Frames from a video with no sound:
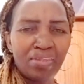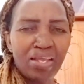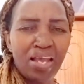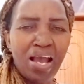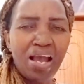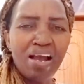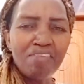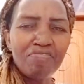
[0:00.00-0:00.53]

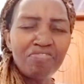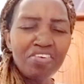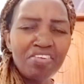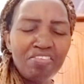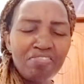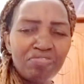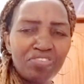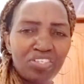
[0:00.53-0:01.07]
I have
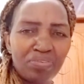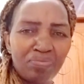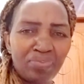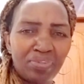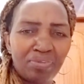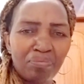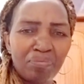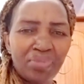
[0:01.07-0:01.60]
lived
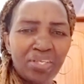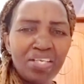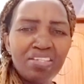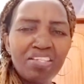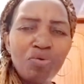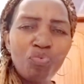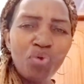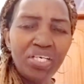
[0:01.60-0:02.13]
in
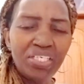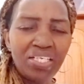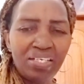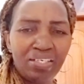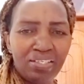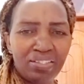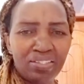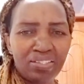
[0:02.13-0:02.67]
the
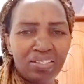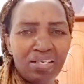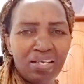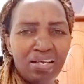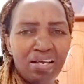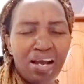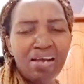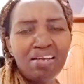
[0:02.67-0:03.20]
wilderness.
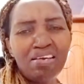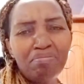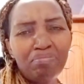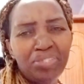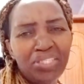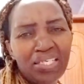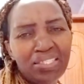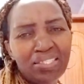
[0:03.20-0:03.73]
I am
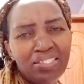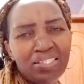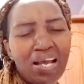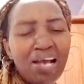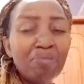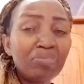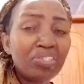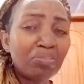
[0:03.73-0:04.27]
dirty,
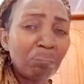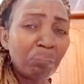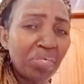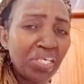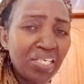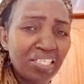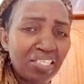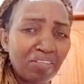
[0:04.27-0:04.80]
I'm
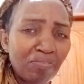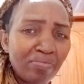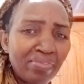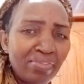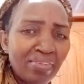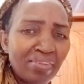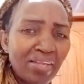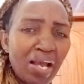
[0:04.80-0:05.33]
smelly,
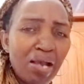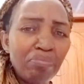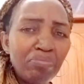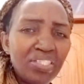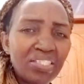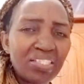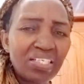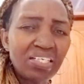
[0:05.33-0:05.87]
I'm
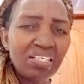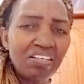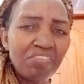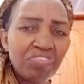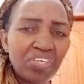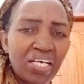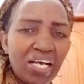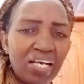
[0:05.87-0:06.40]

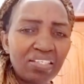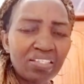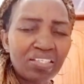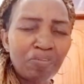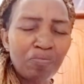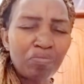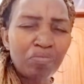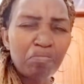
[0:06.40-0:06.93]
insignificant.
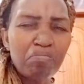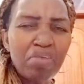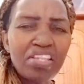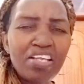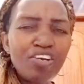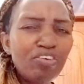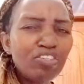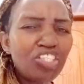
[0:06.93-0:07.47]
But
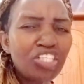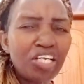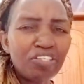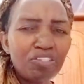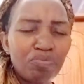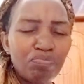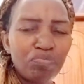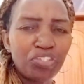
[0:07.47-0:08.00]
the Lord
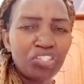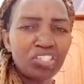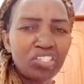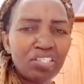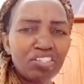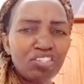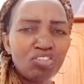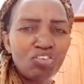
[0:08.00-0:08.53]
tells
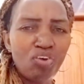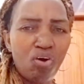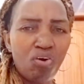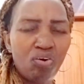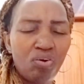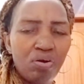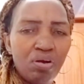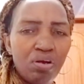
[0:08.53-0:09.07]
Moses,
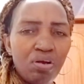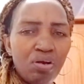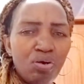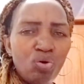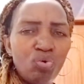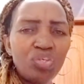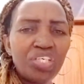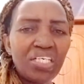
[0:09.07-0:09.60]
no,
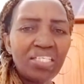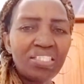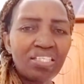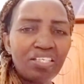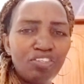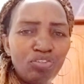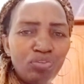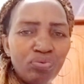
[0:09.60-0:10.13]
who
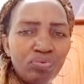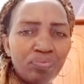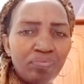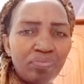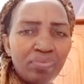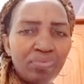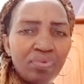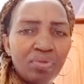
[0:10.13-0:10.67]
created you?
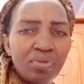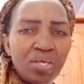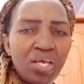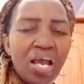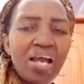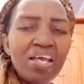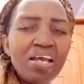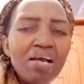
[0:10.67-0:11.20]

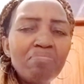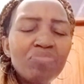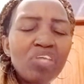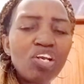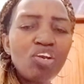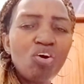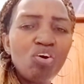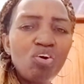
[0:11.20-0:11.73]
I am the
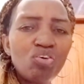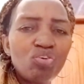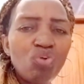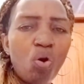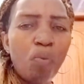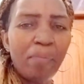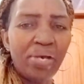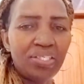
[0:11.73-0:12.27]
Lord
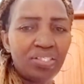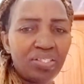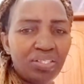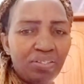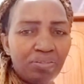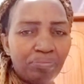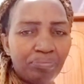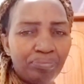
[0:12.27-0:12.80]

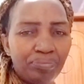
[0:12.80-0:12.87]
Almighty.